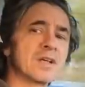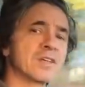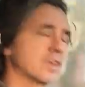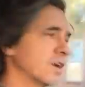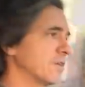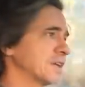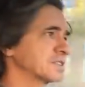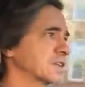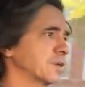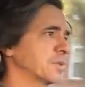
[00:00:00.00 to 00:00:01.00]
you know, and
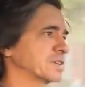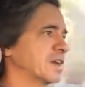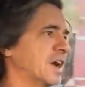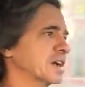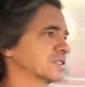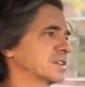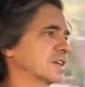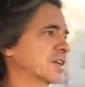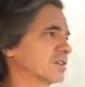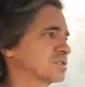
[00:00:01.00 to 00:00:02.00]
that's going to be
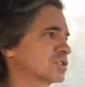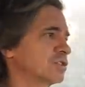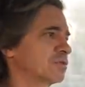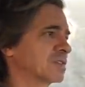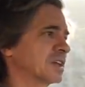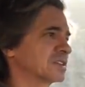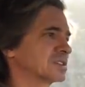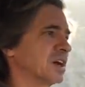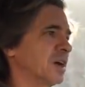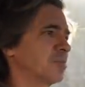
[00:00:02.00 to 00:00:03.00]
toxic. It'll chew
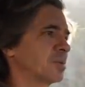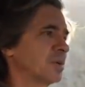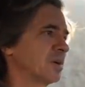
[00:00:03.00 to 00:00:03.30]
things up.